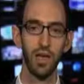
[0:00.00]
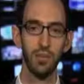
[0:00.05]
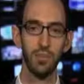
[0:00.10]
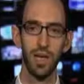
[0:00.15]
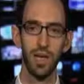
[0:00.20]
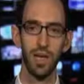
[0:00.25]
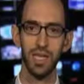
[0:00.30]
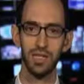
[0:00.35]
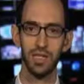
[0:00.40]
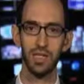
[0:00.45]

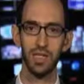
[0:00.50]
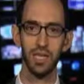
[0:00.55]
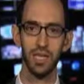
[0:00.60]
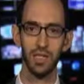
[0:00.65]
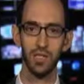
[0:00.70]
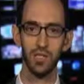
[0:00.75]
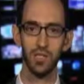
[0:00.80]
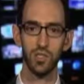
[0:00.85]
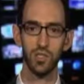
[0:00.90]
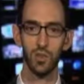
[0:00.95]
basically
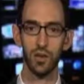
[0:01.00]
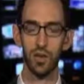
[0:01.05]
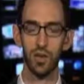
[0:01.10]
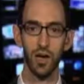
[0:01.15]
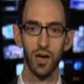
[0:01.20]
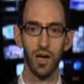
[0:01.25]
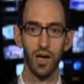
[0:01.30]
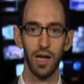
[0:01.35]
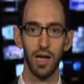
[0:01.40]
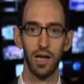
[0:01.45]

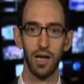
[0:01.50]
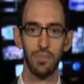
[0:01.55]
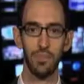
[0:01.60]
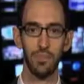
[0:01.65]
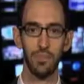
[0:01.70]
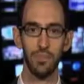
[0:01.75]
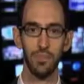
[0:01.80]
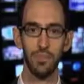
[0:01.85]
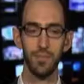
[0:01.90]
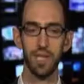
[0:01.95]
ensure um,
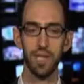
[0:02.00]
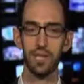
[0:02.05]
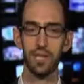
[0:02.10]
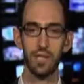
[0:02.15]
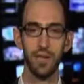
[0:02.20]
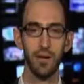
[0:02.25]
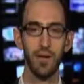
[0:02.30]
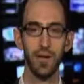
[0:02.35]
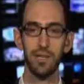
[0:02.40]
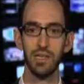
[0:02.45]

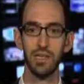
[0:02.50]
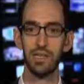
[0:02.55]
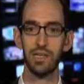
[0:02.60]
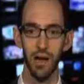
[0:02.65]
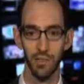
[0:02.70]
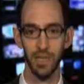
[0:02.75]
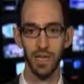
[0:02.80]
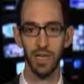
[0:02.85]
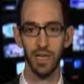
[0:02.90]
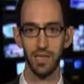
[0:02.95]
military
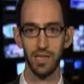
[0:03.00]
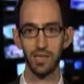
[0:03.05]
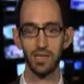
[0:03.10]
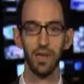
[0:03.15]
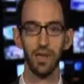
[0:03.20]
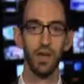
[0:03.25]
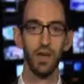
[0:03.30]
dominance